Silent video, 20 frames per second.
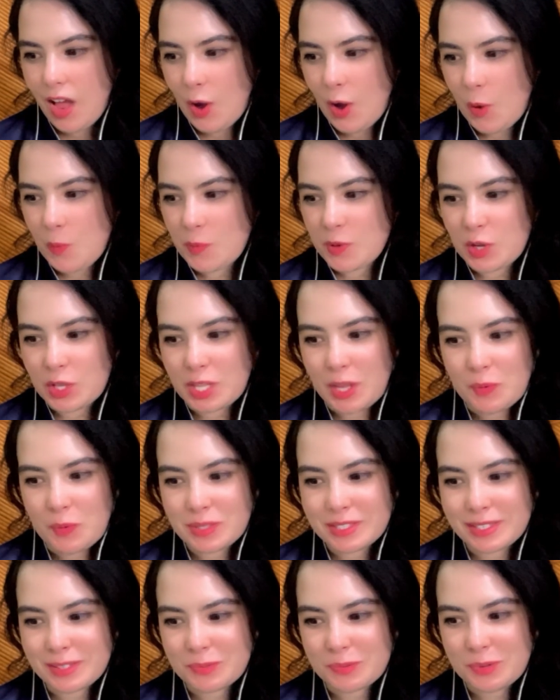Oh my god, that
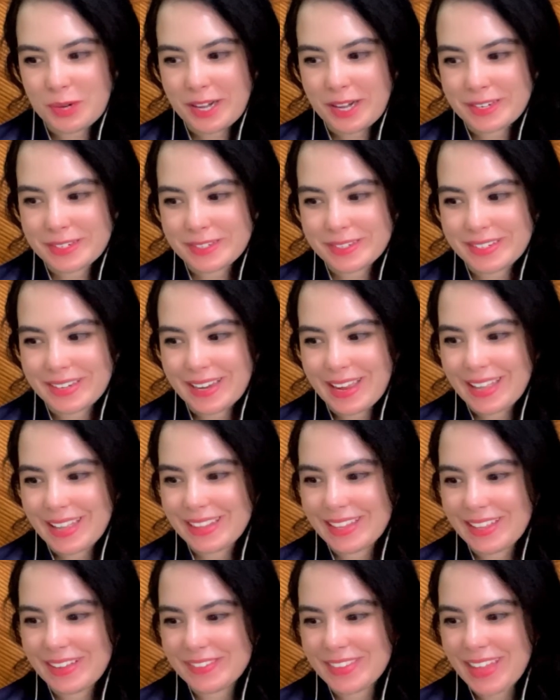one's in water. I
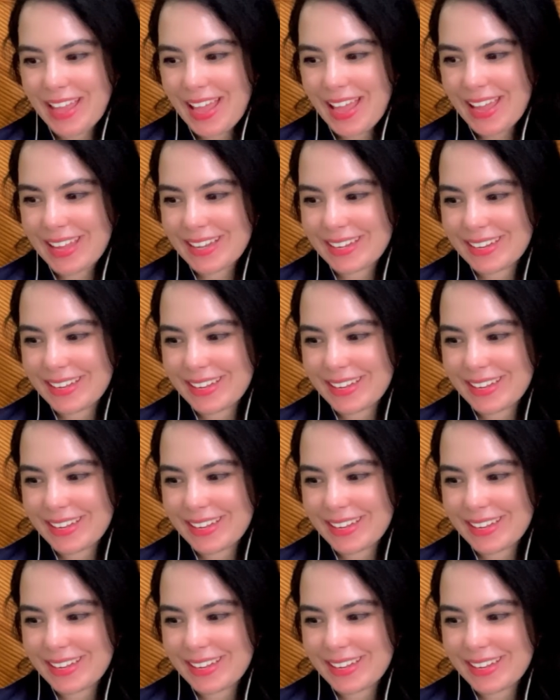love that.